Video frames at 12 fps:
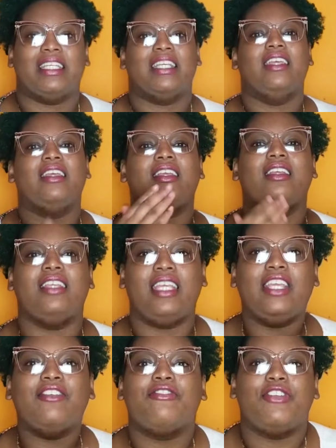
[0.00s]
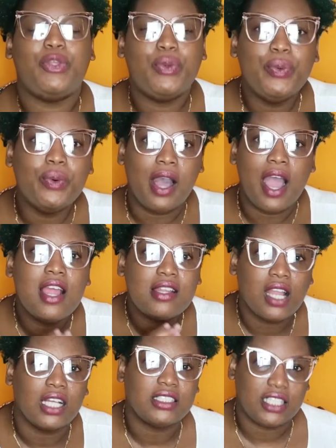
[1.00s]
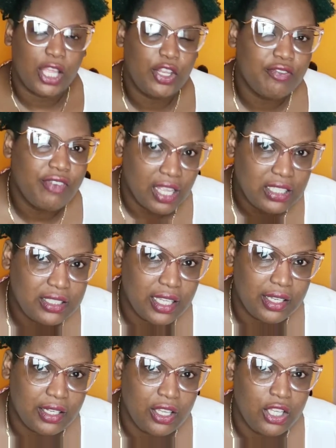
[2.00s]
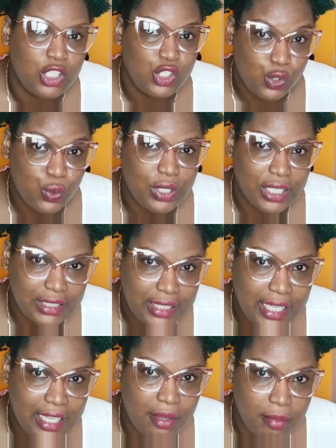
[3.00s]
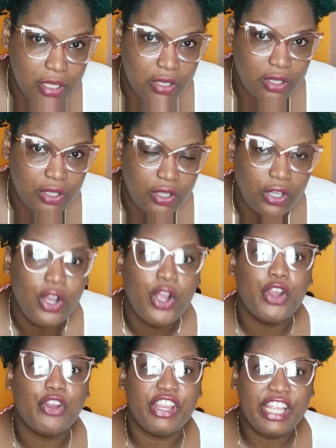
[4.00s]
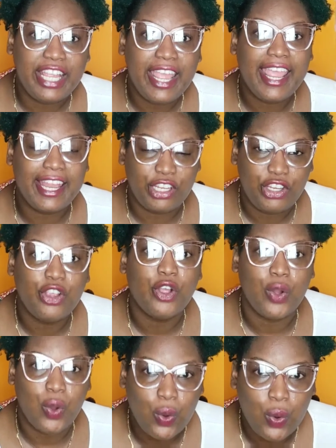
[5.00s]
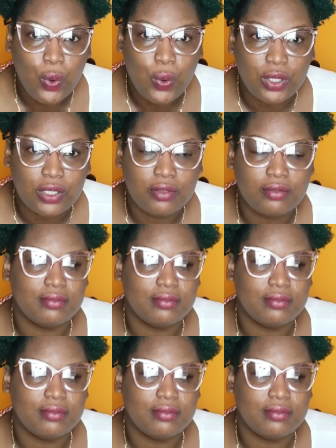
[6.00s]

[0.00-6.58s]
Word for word: say, if you are not invited to the table, create your own.